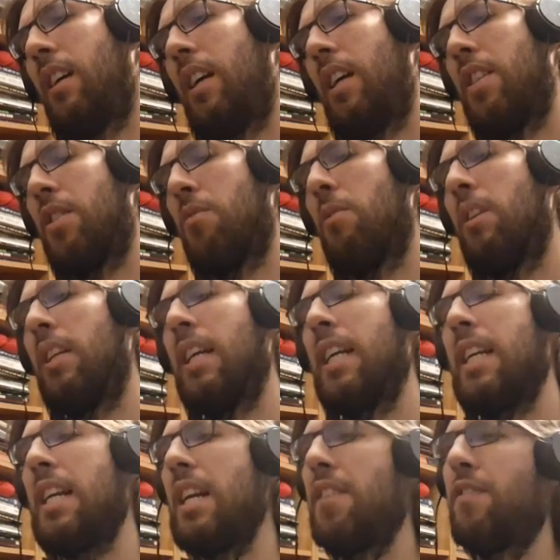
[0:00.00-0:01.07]
is there really a
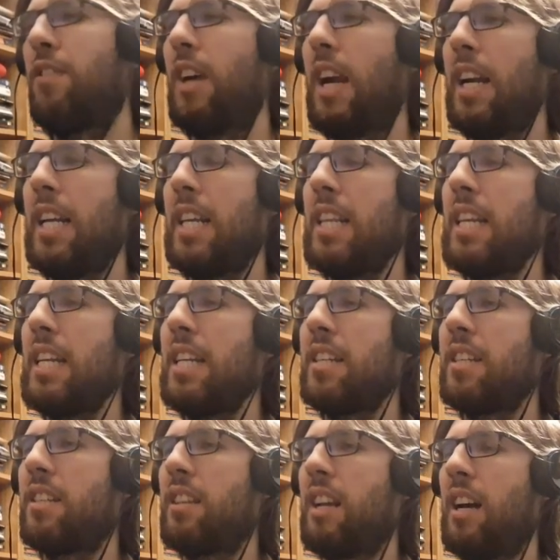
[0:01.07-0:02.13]
need for any of these